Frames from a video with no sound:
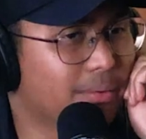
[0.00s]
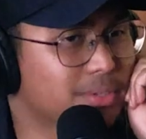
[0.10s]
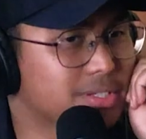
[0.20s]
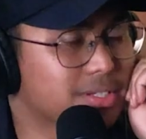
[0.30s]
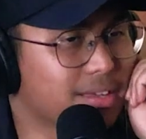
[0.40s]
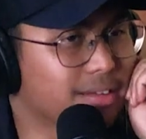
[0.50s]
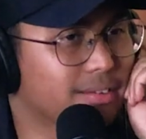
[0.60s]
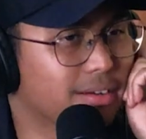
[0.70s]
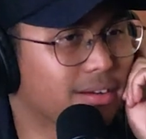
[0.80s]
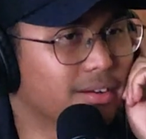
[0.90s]
I was
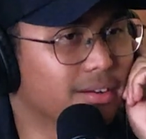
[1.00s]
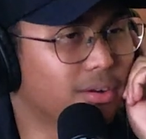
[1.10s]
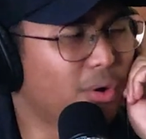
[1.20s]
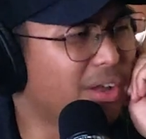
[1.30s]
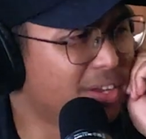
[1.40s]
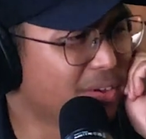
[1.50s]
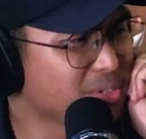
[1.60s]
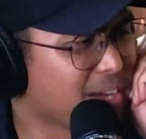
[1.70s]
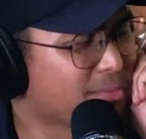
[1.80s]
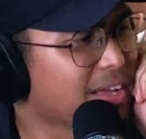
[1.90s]
and you
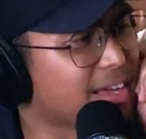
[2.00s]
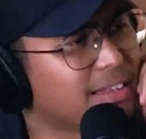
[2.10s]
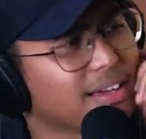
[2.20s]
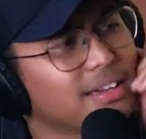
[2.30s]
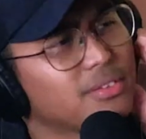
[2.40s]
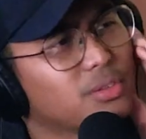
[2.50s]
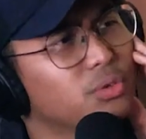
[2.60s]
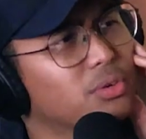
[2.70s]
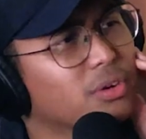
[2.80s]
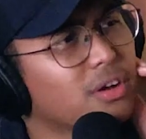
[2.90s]
also got to fly at night
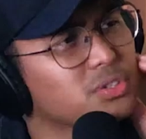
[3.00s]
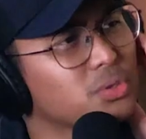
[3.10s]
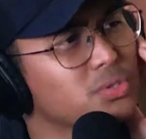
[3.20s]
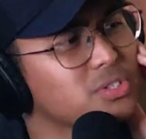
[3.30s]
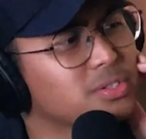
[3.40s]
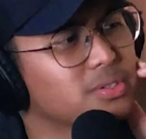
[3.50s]
too across the ocean.